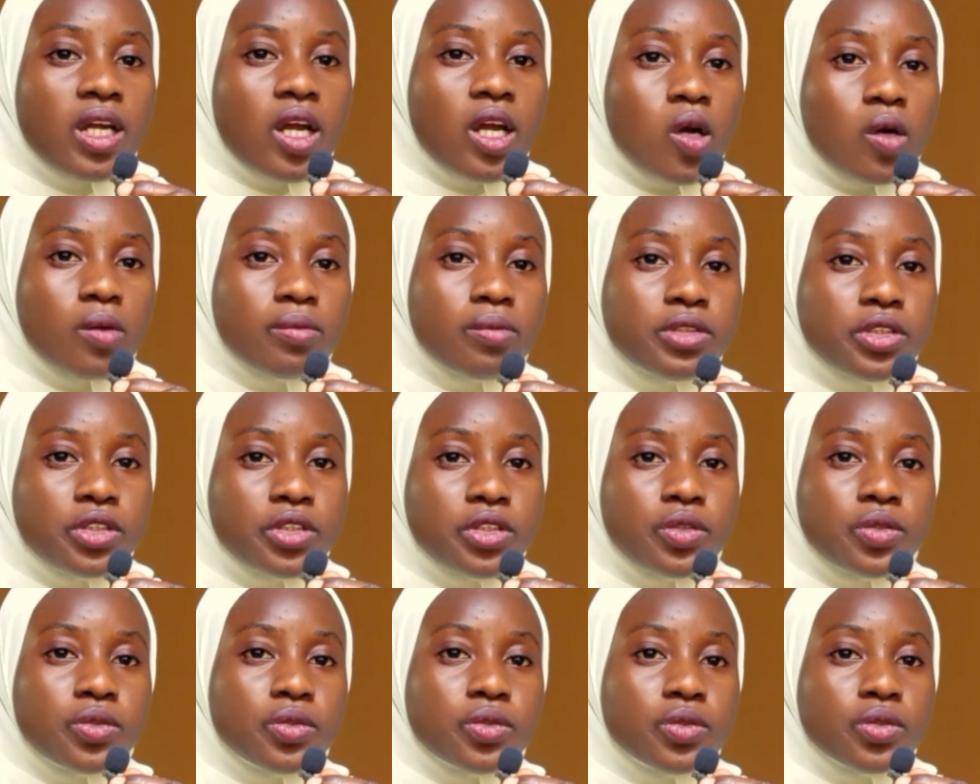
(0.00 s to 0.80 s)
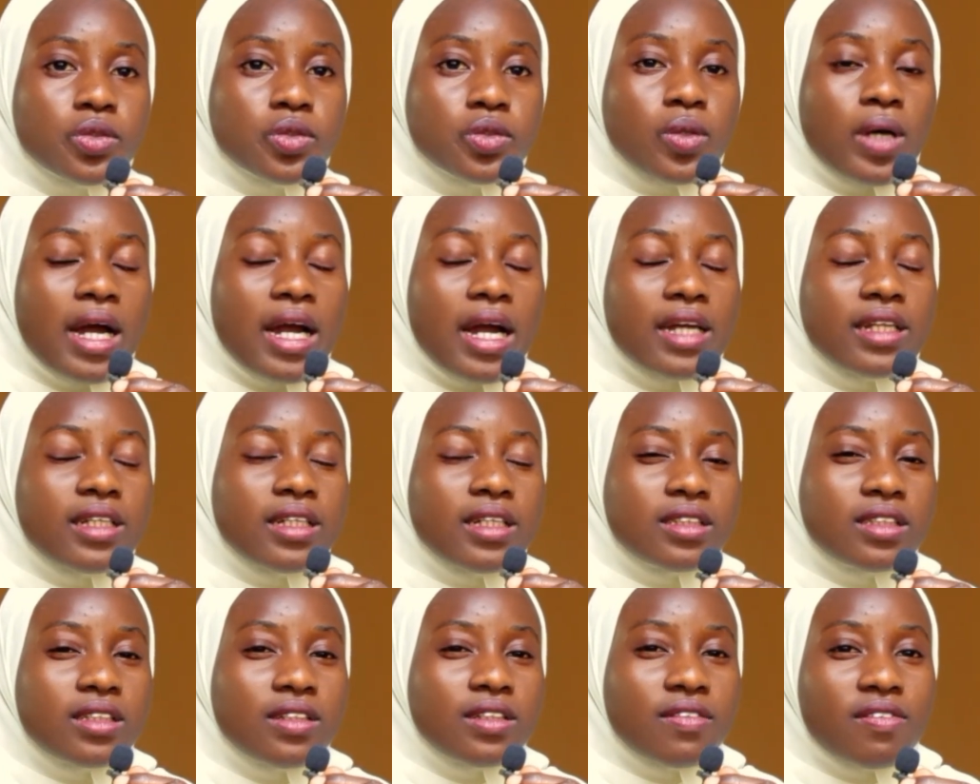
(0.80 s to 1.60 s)
helps you to
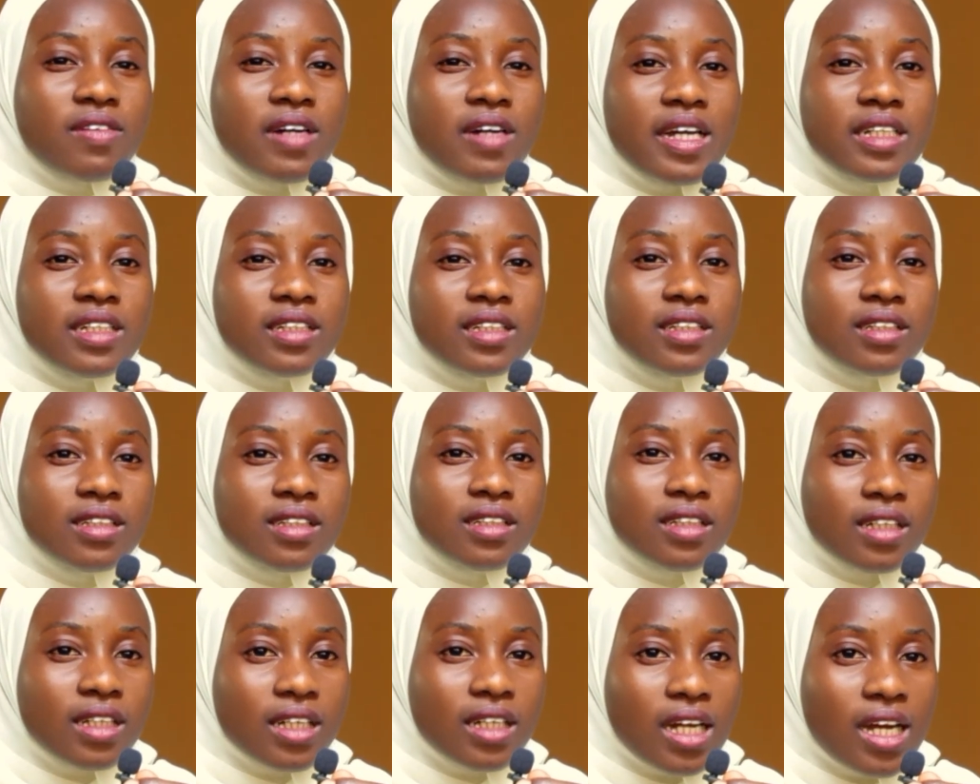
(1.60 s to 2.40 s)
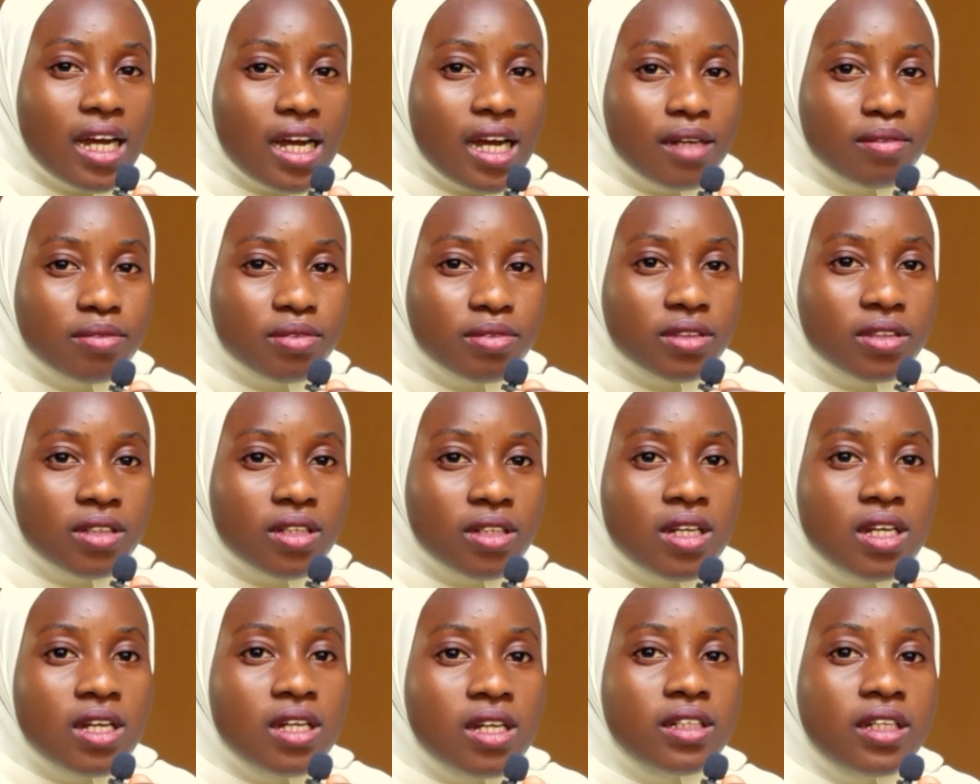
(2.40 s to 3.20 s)
identify the gaps
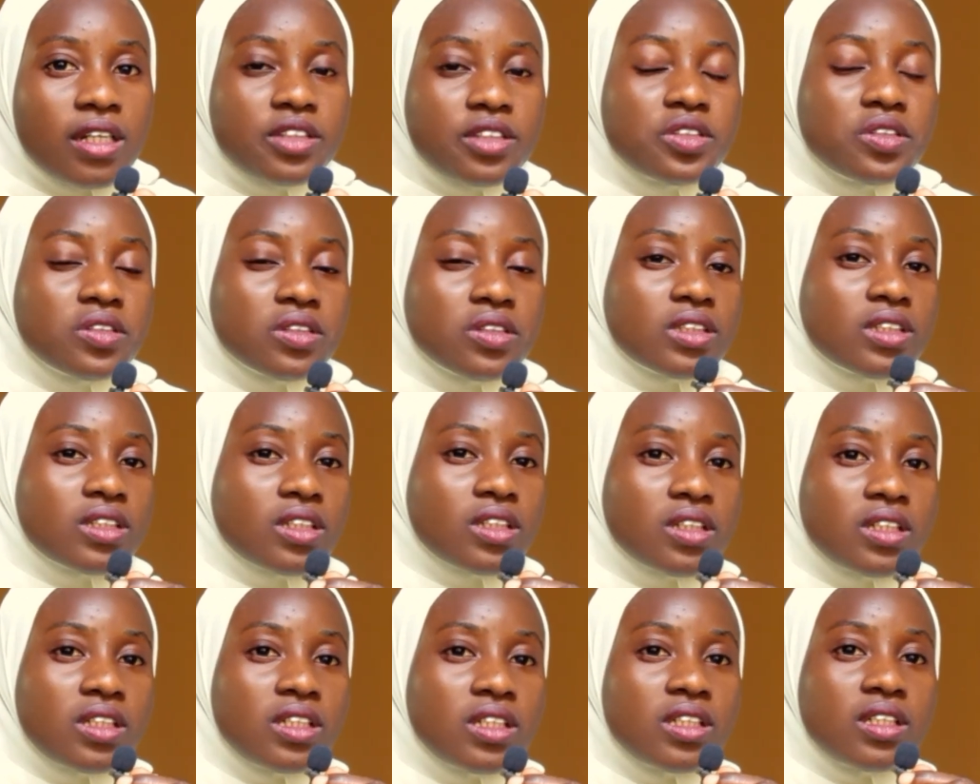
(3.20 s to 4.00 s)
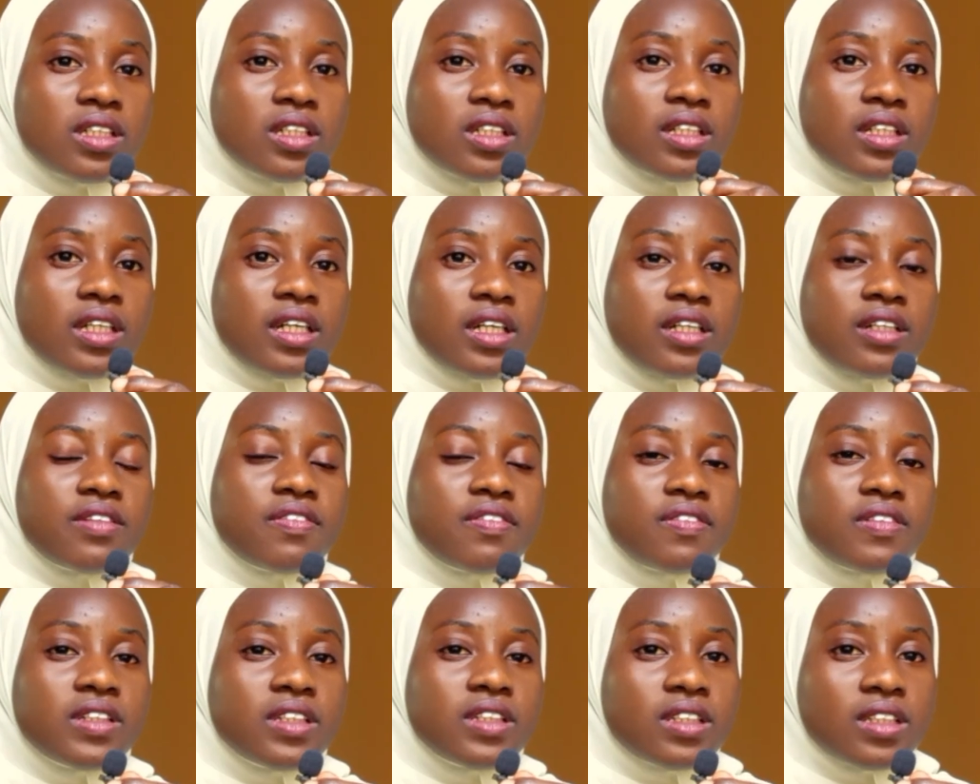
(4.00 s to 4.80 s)
that your study can
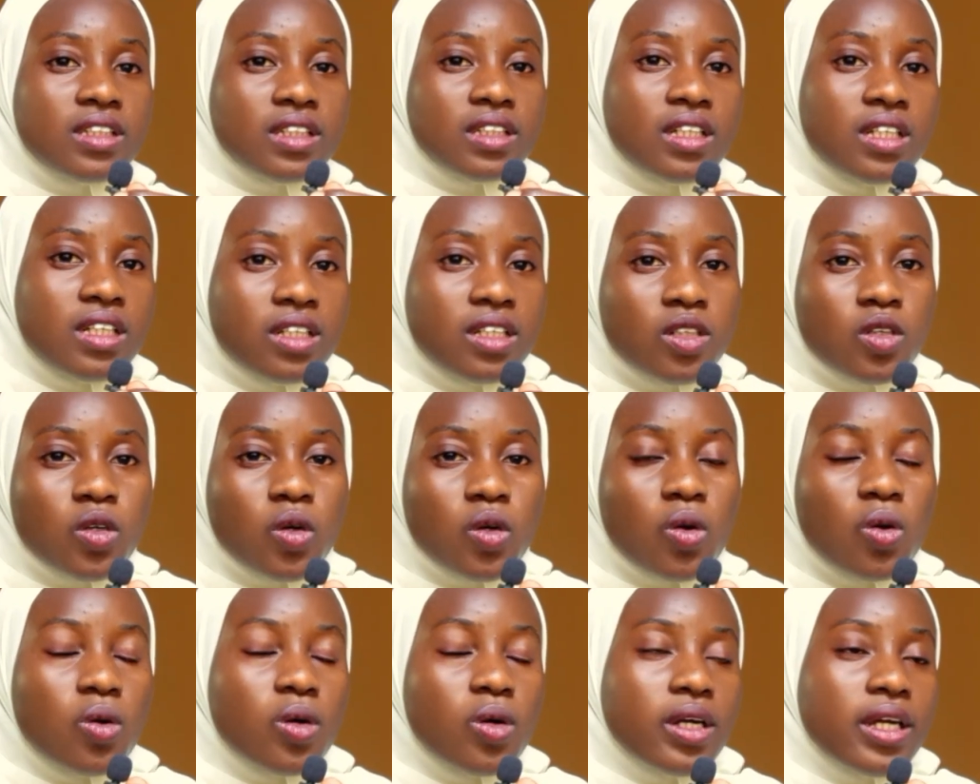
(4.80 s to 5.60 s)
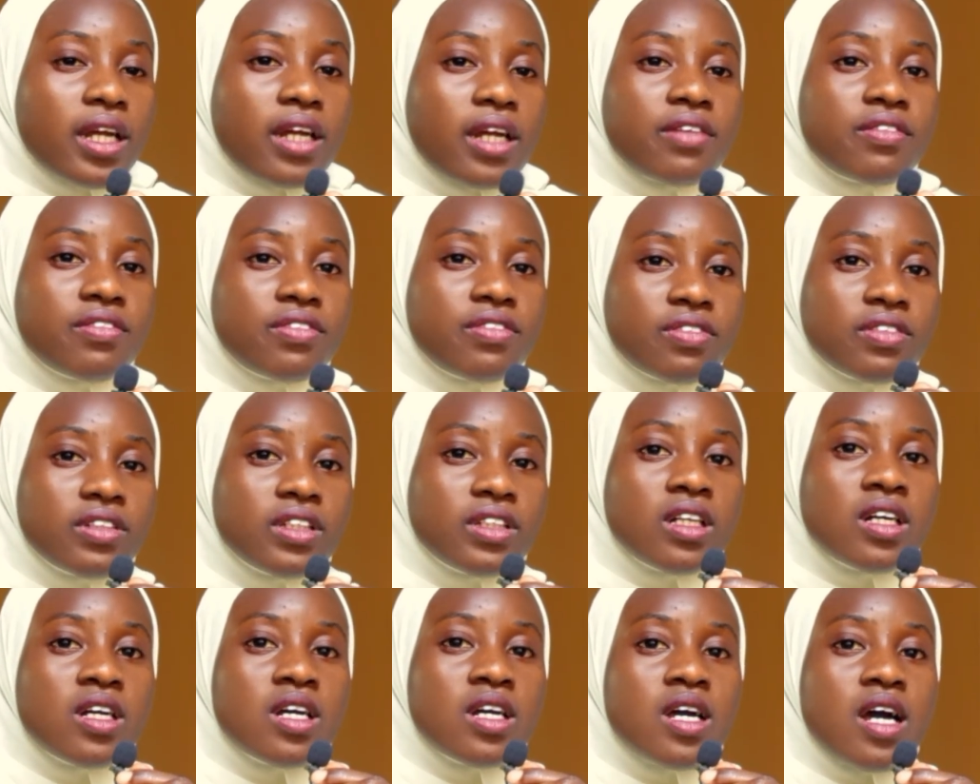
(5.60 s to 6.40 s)
fit in or can
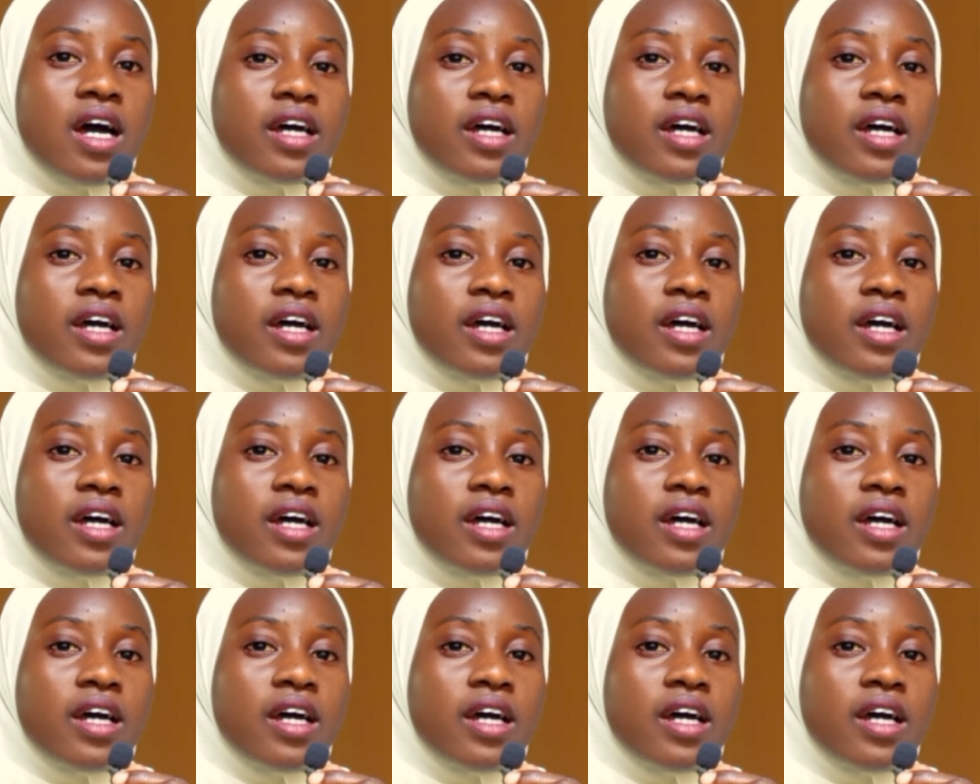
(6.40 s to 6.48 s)
fill,